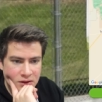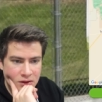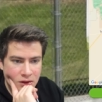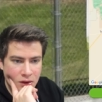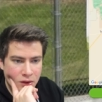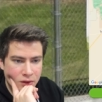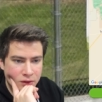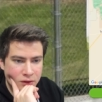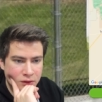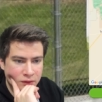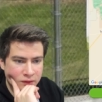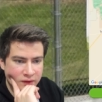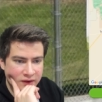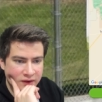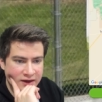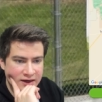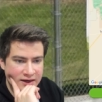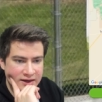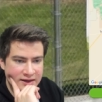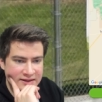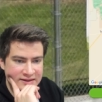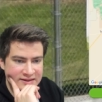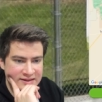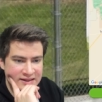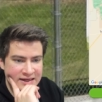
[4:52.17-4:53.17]
Gardner
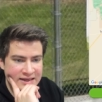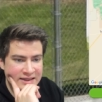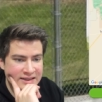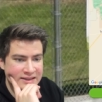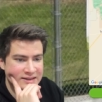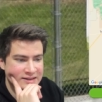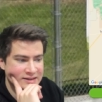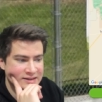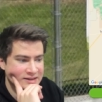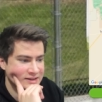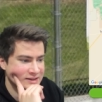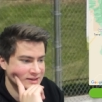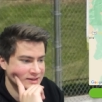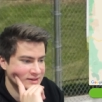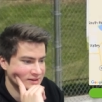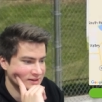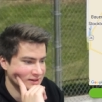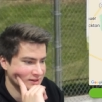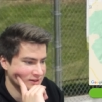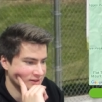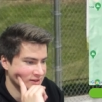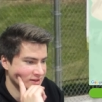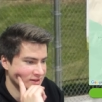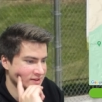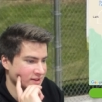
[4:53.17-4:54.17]
Lane is
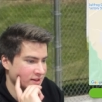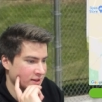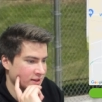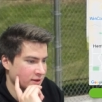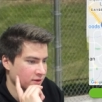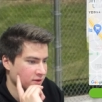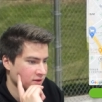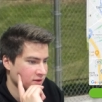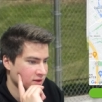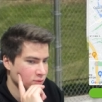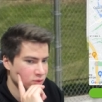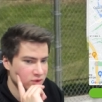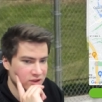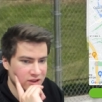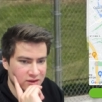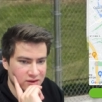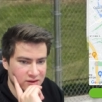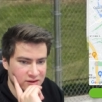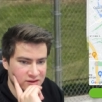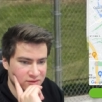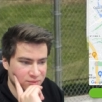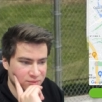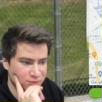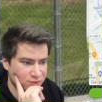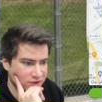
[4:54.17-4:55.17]
8660 South. Can we get
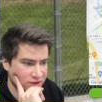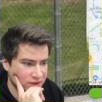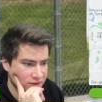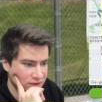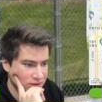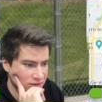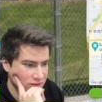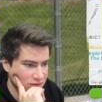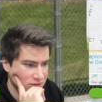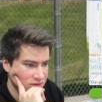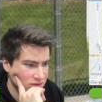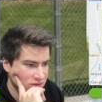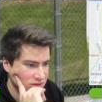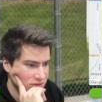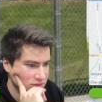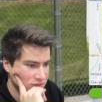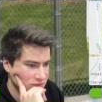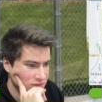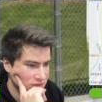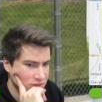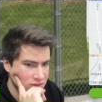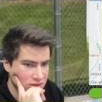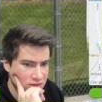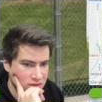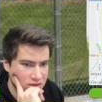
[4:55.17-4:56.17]
this from that?
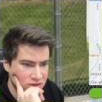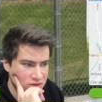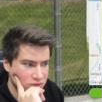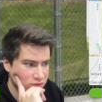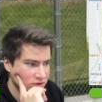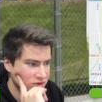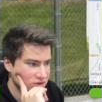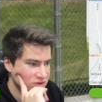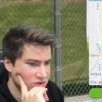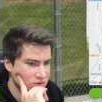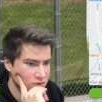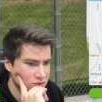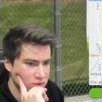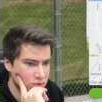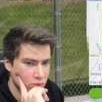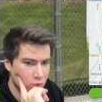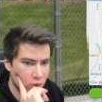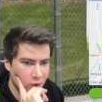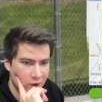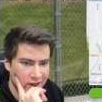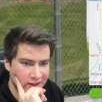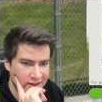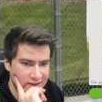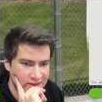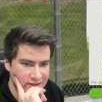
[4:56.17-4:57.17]
22
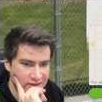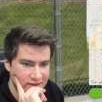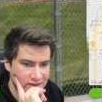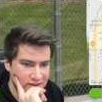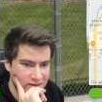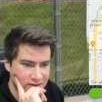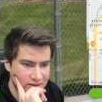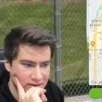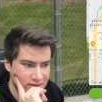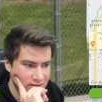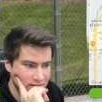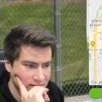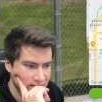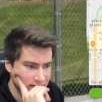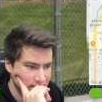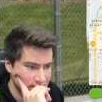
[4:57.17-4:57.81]
West...